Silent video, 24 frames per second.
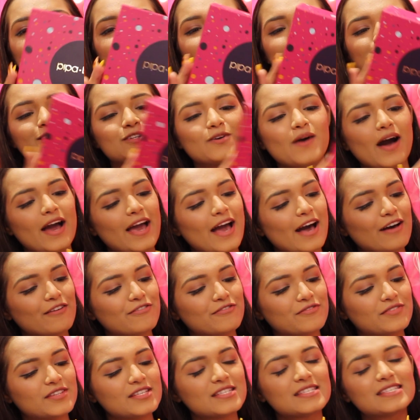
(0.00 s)
So I
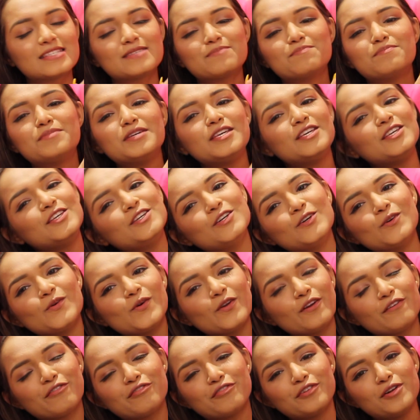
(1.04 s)
have this
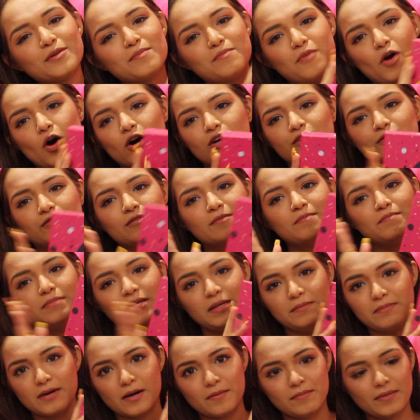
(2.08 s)
beautiful box from
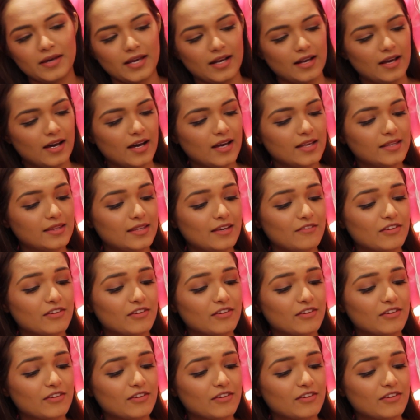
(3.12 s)
Pipa Bella.